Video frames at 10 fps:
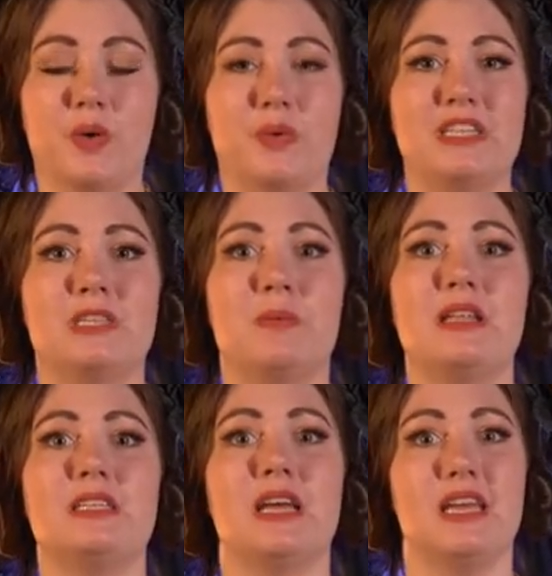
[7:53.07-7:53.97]
We
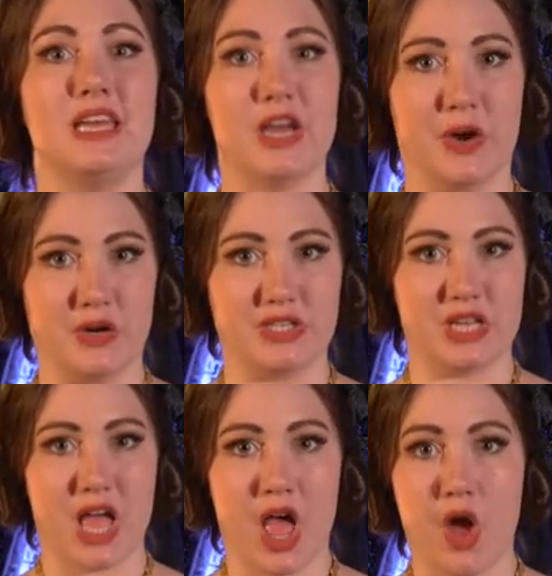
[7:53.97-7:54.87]
spent
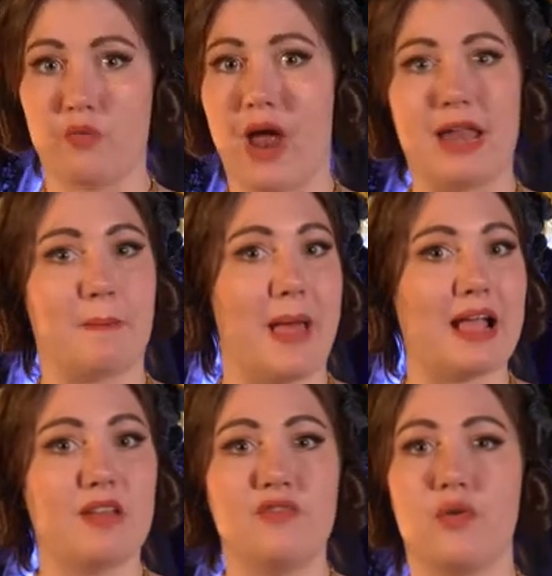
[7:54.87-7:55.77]
years writing
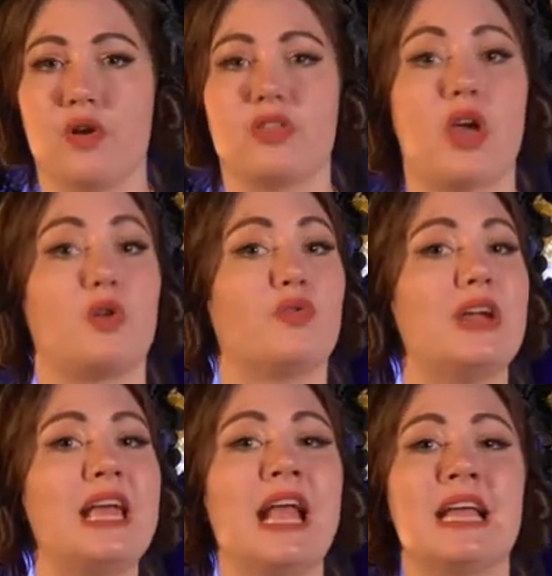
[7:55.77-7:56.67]
back and forth,
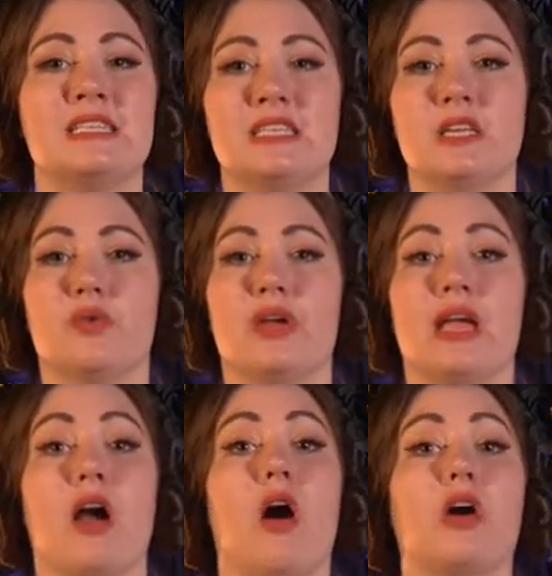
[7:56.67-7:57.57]
agreeing and
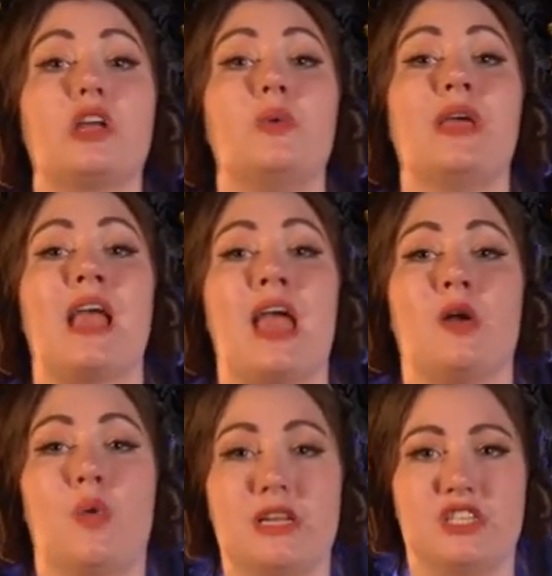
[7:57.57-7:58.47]
disagreeing, arguing and
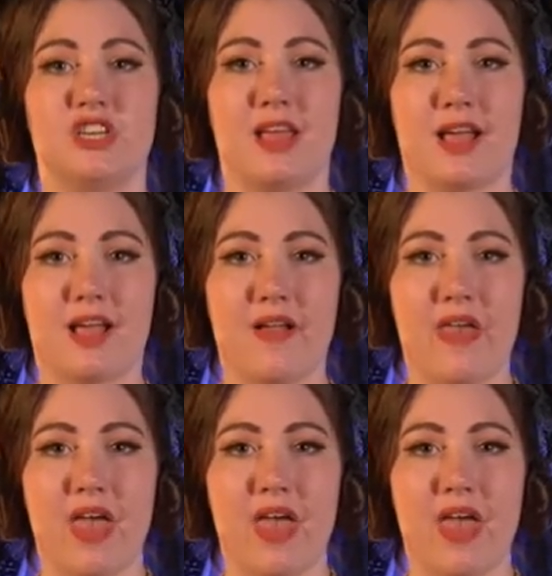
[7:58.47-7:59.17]
questioning.